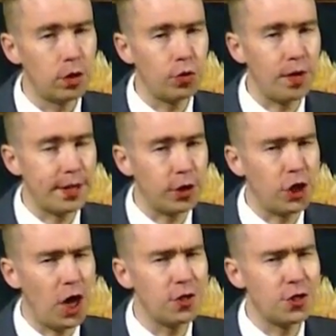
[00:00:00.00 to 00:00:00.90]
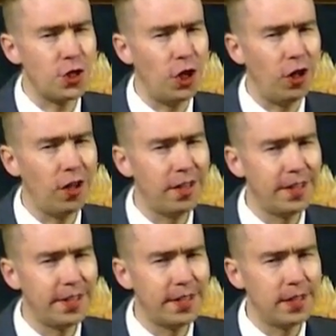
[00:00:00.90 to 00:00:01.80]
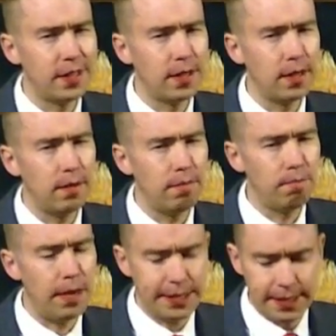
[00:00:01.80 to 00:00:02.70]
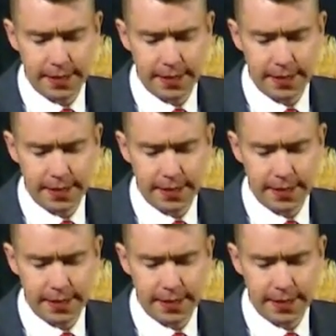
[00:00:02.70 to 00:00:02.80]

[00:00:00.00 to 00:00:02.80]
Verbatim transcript: Great in counsel, mighty